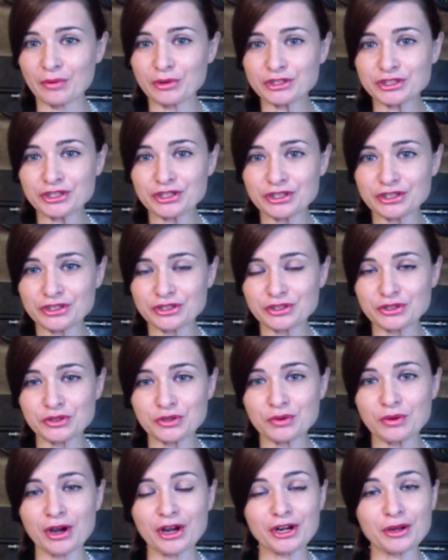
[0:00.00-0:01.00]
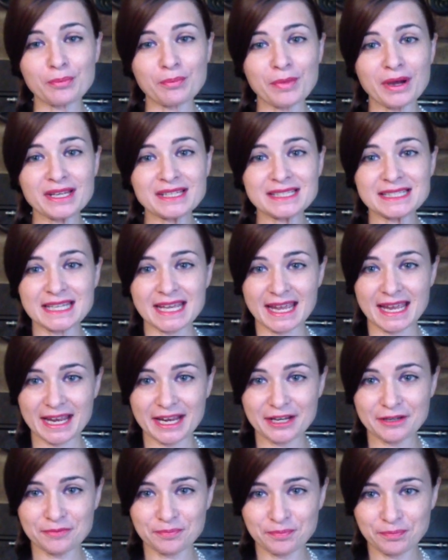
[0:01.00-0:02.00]
went to the zoo on a
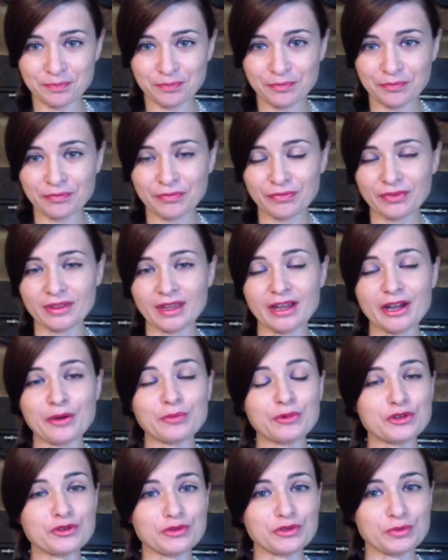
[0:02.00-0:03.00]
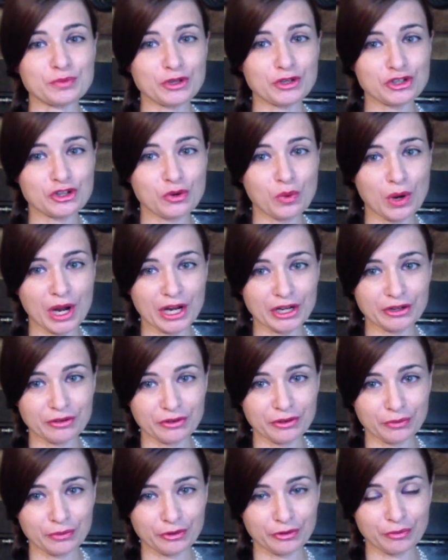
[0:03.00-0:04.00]
Monday, which was much quieter
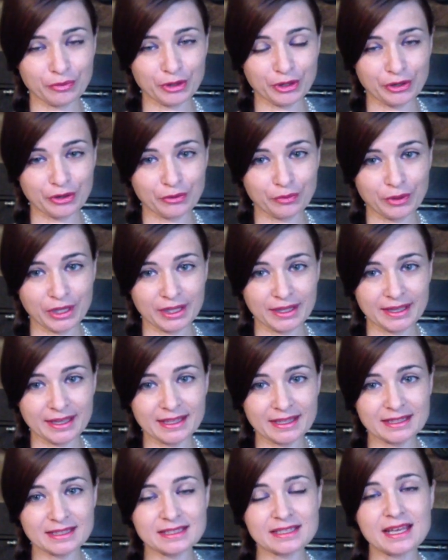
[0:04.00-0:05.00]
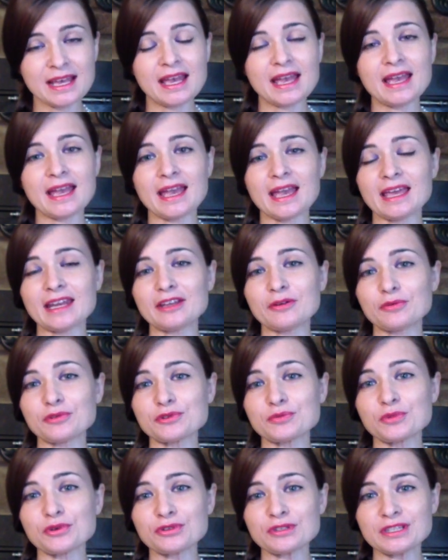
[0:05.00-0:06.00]
than it would have been on a weekend, and it
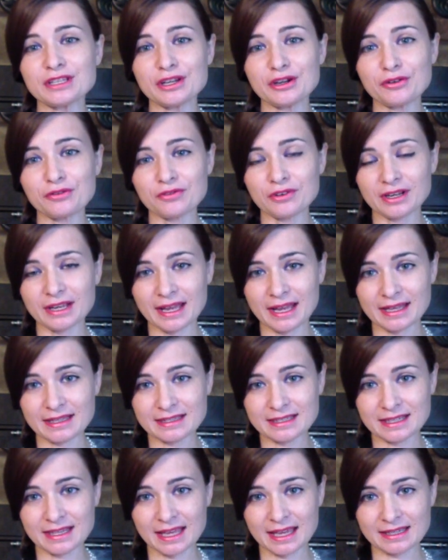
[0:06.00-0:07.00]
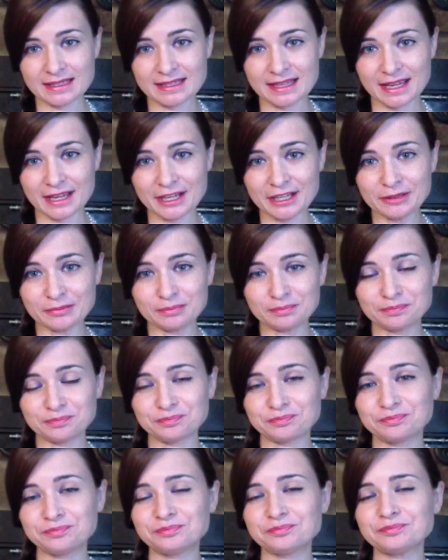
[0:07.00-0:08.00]
was mostly overcast that day.
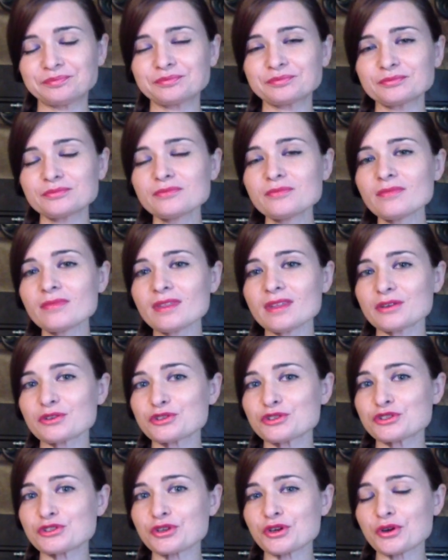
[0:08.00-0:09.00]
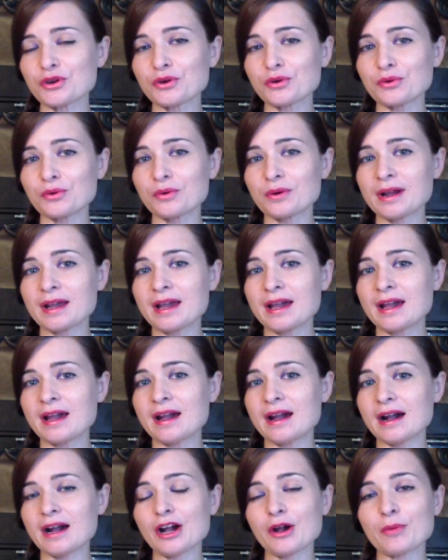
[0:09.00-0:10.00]
So
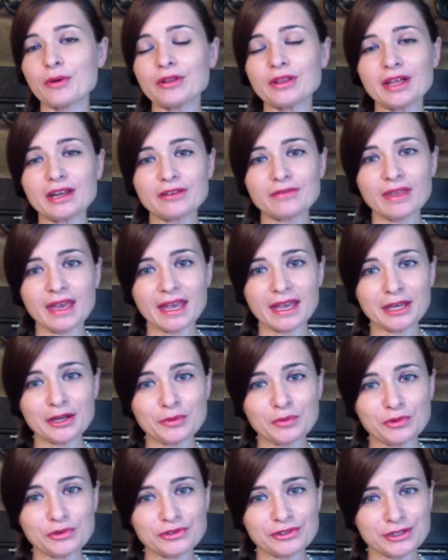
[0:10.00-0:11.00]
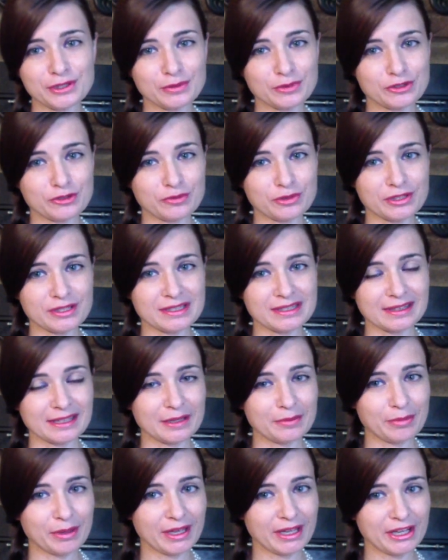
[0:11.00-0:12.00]
a lot of the animals seemed to be
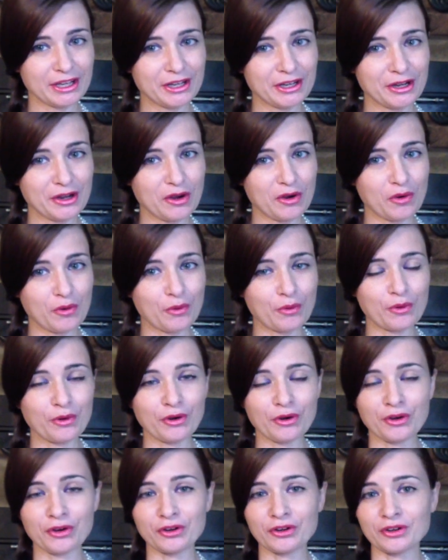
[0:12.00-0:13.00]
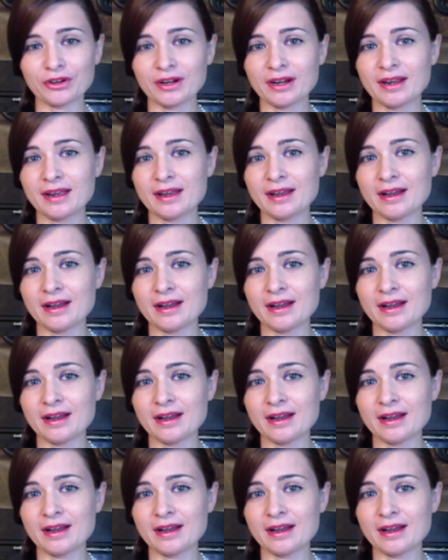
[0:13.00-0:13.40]
sleeping, or